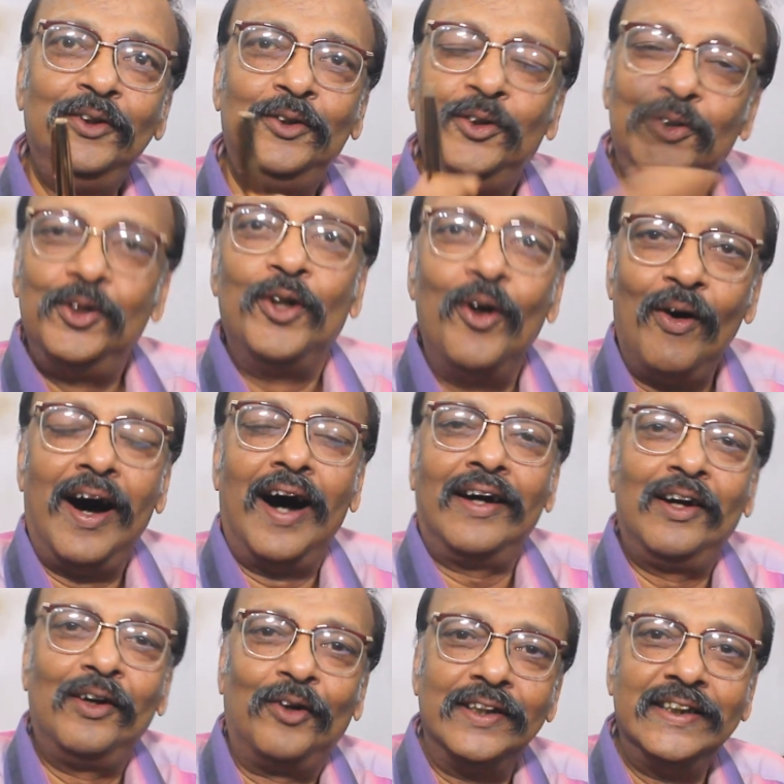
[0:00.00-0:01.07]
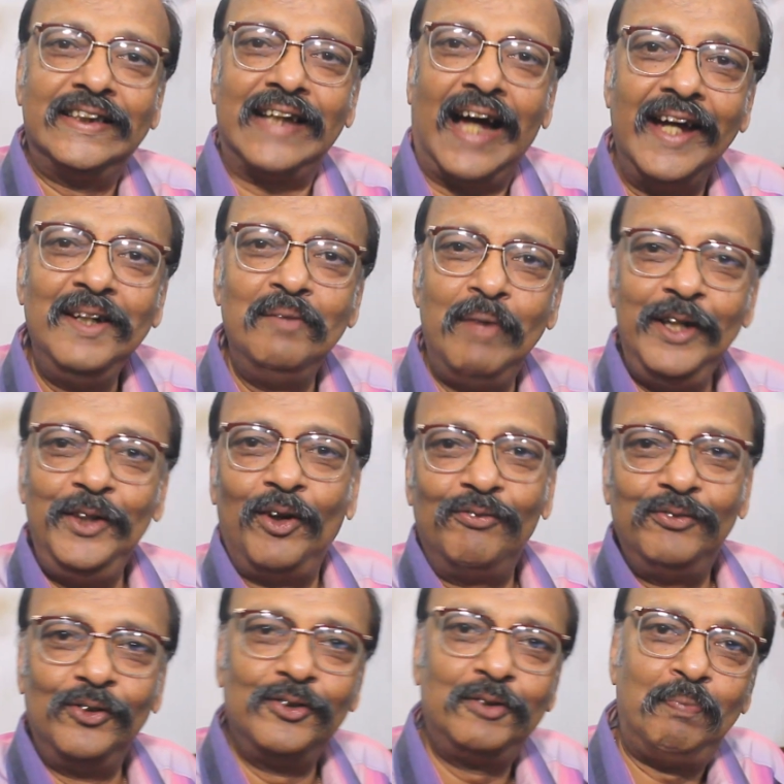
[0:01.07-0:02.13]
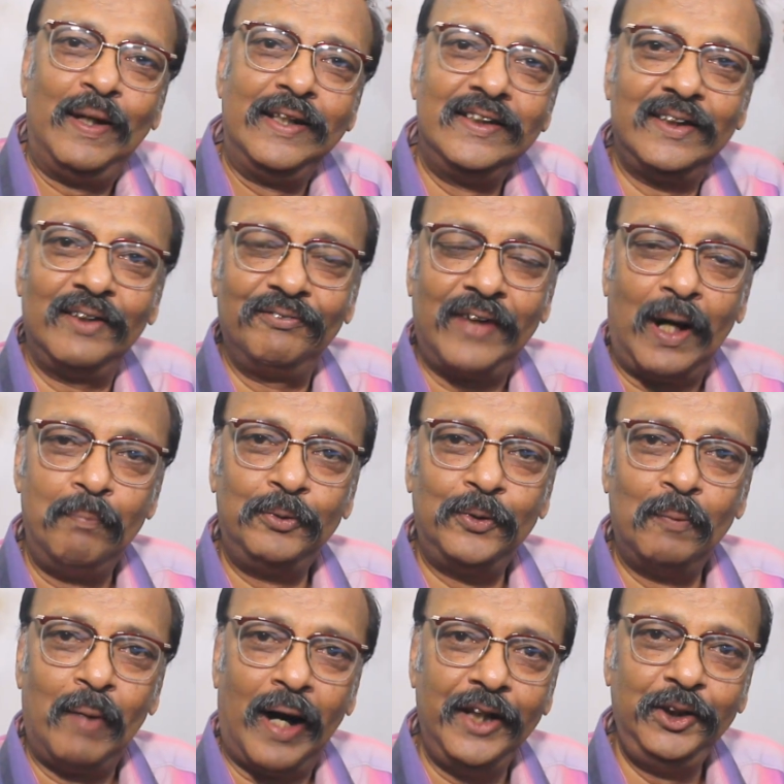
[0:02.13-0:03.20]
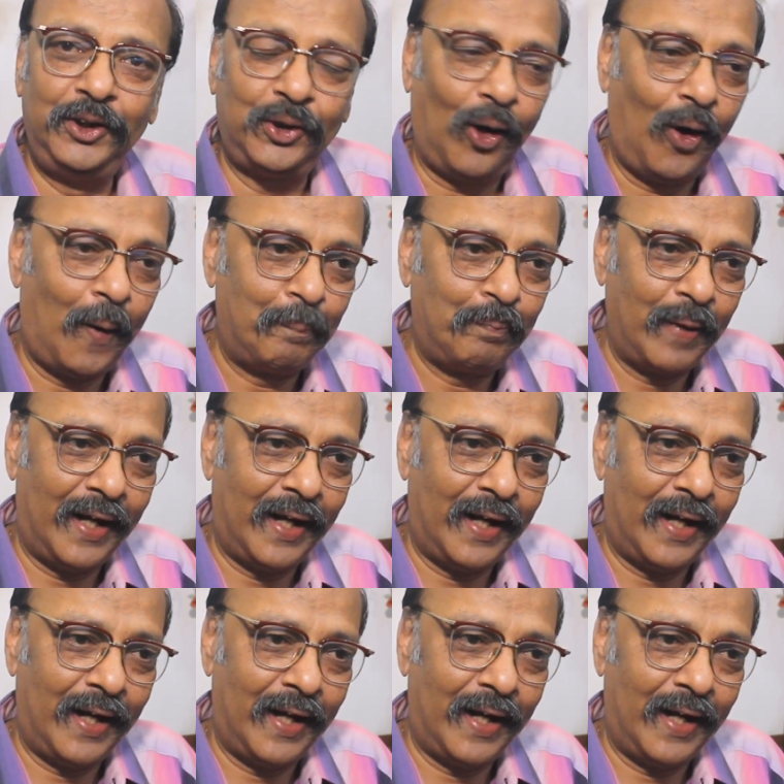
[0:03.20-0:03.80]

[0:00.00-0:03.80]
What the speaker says: "You know, a consignment of those pens have come to my shop,